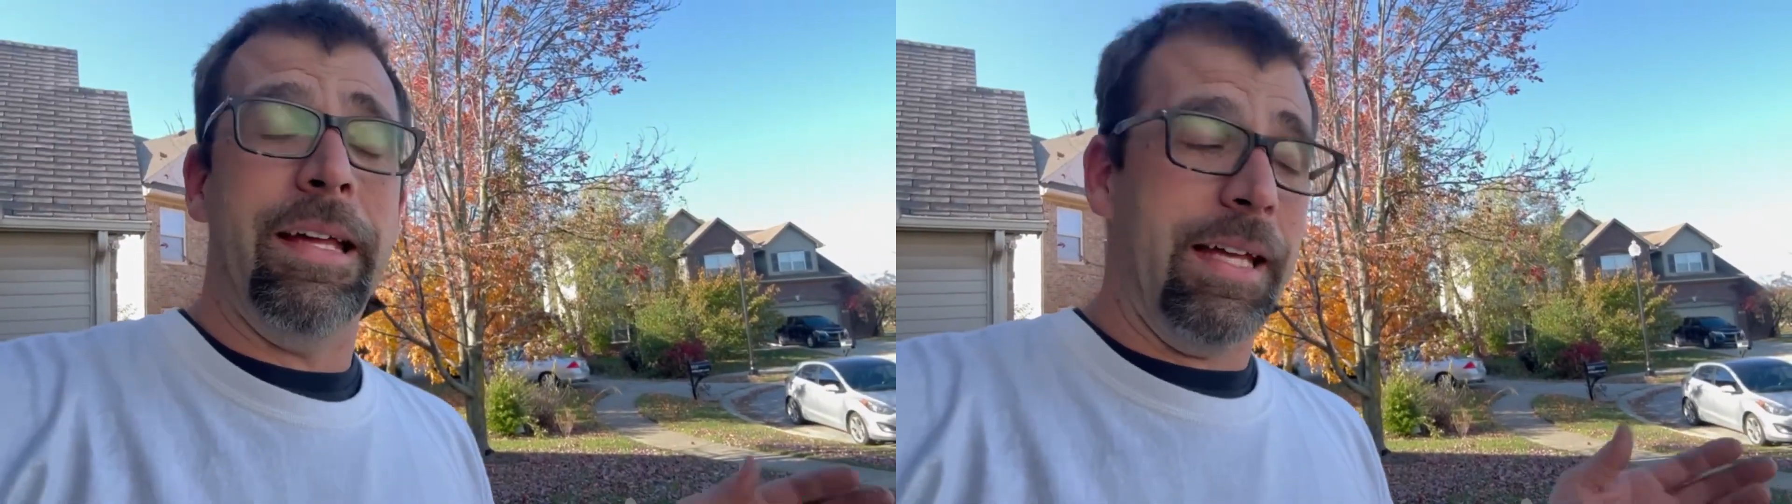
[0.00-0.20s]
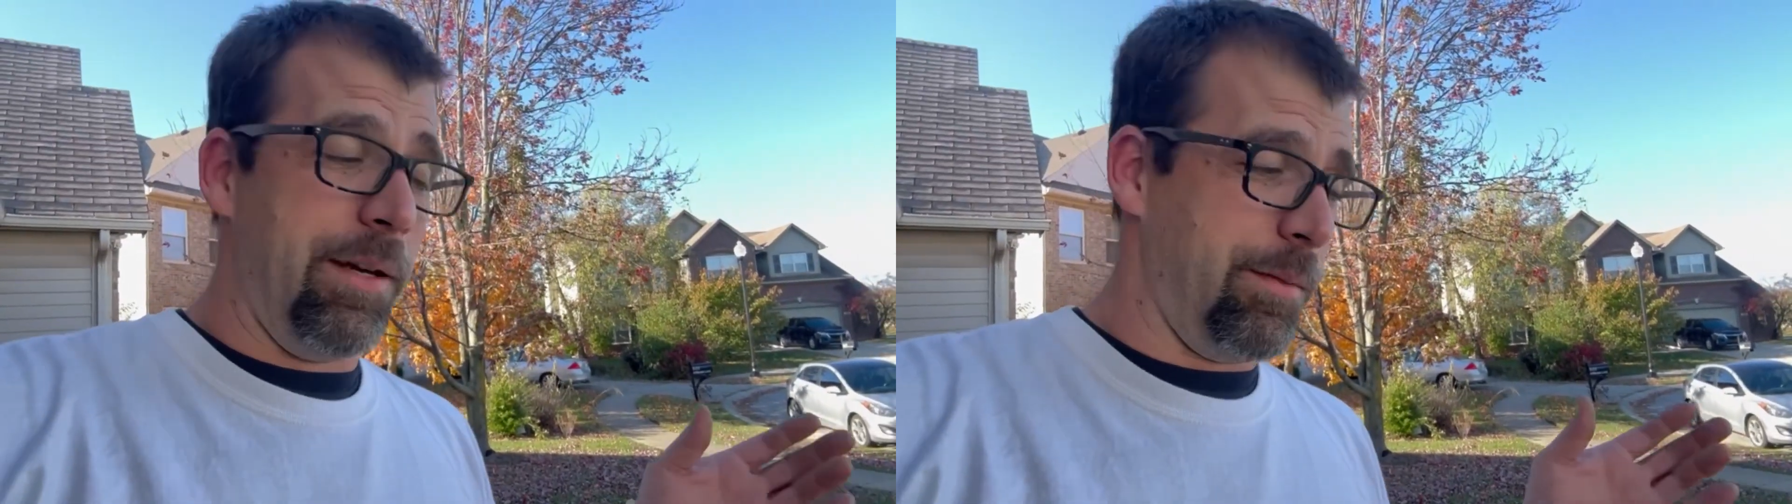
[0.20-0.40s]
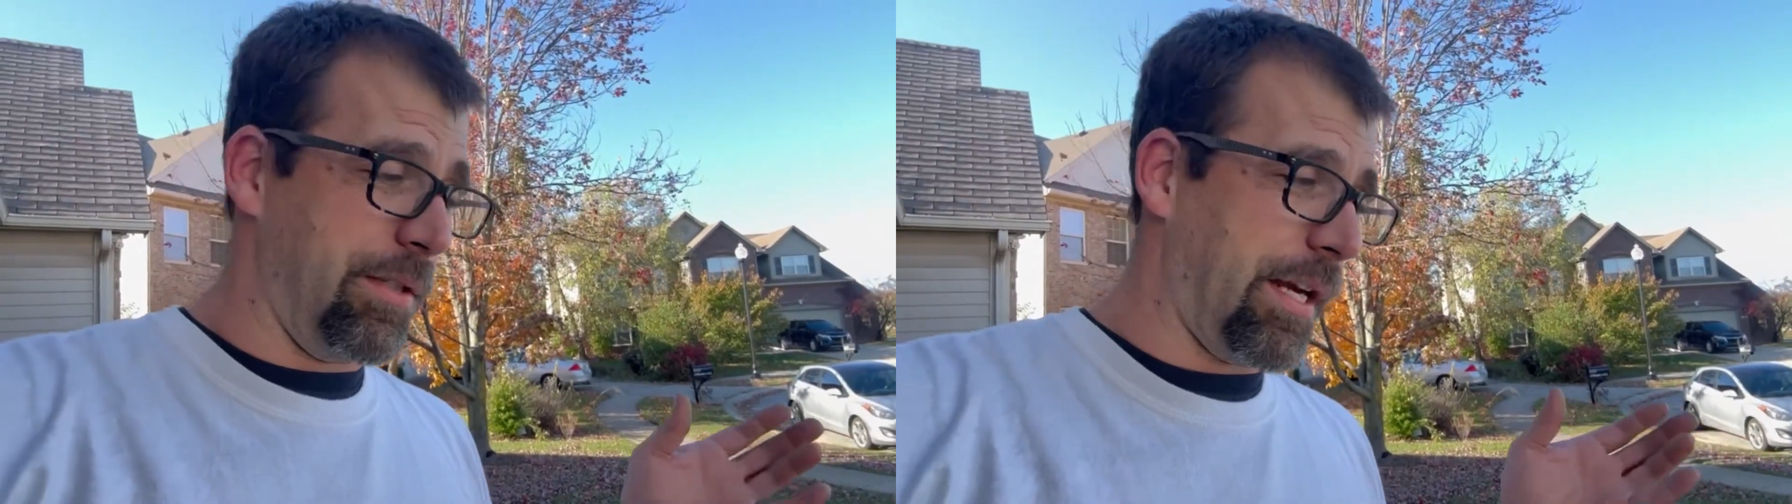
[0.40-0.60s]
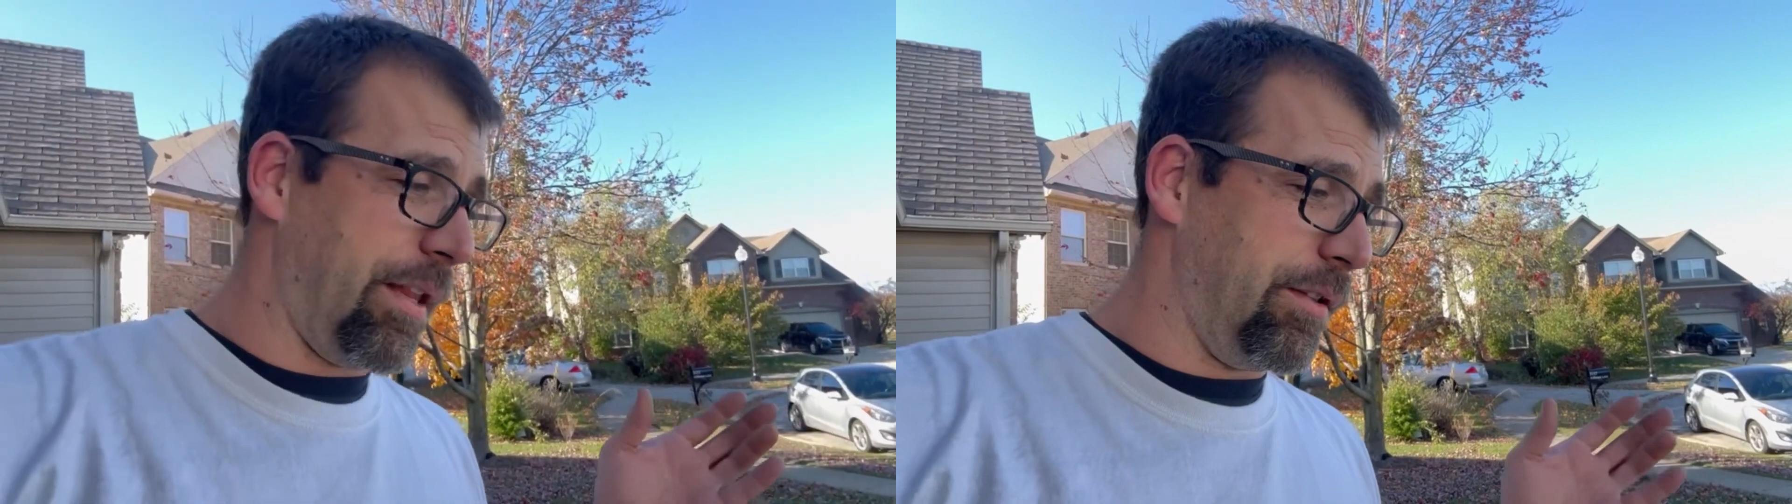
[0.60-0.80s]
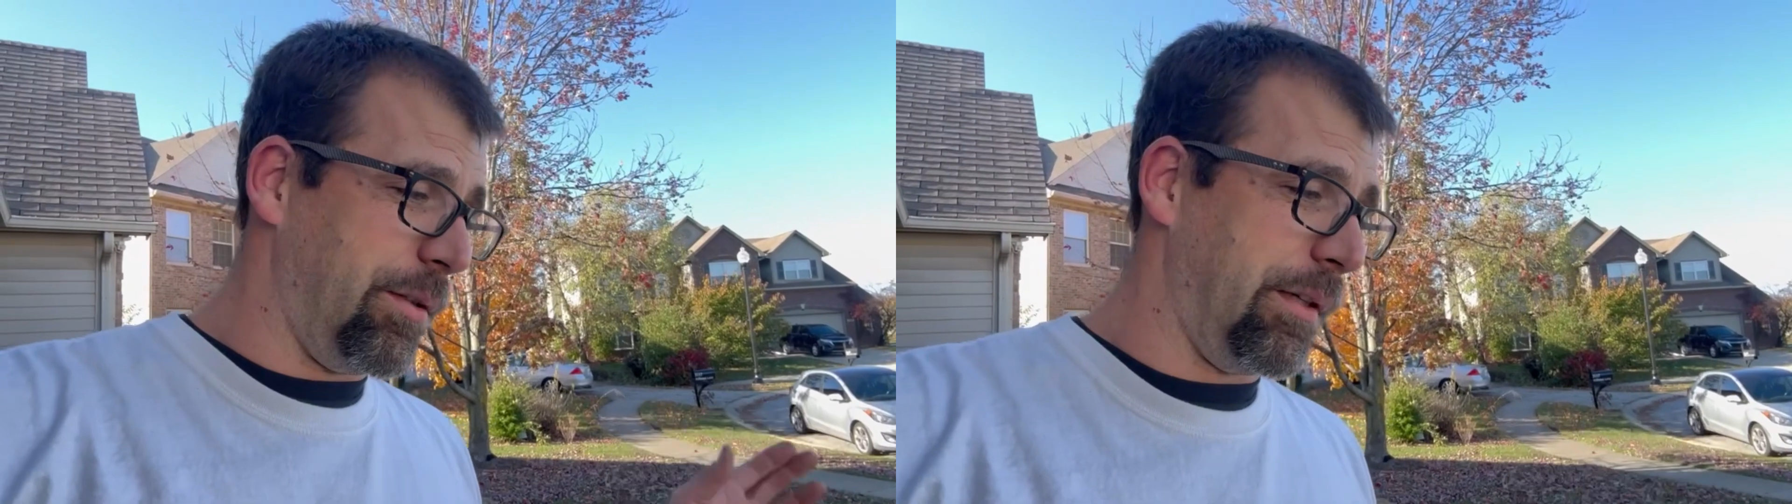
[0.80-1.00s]
and we just got a
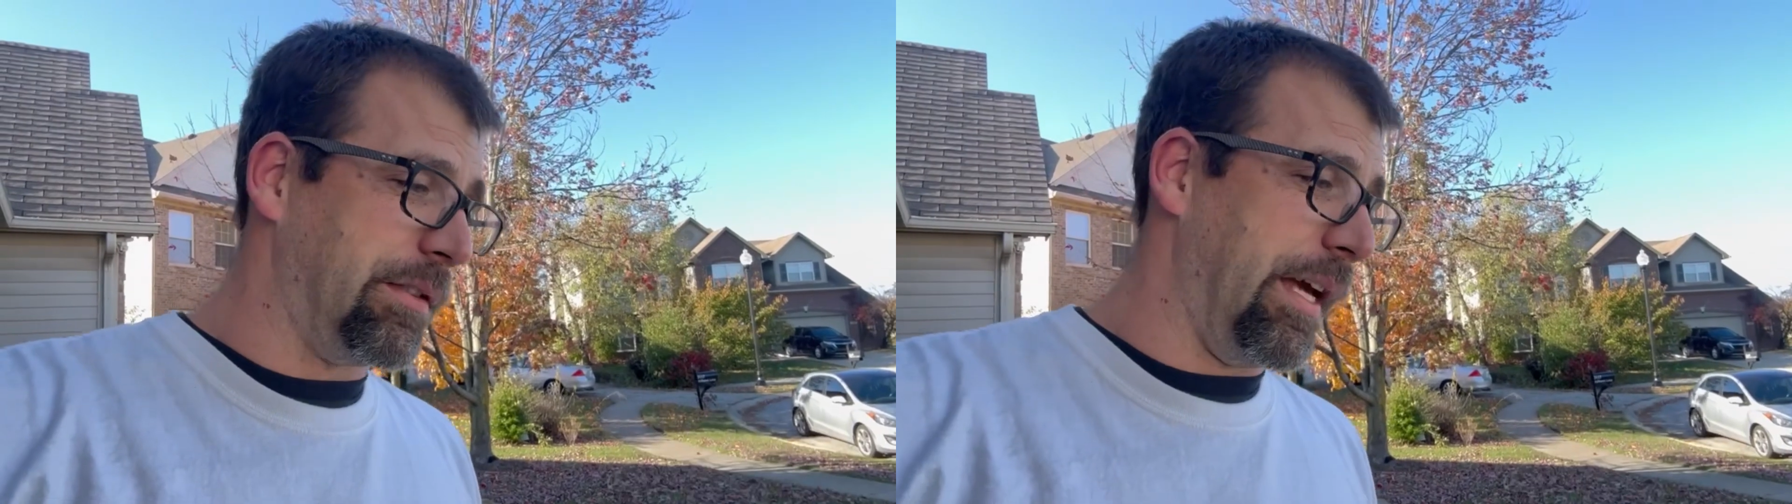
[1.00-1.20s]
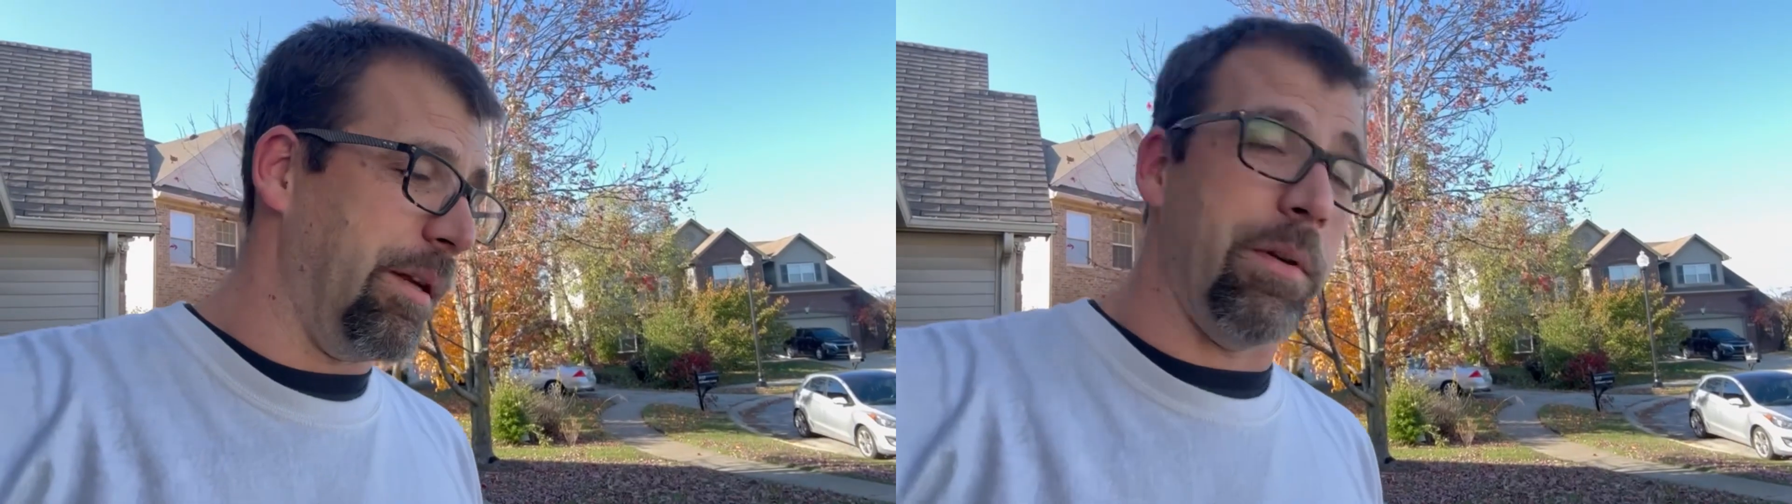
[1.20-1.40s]
little too excited.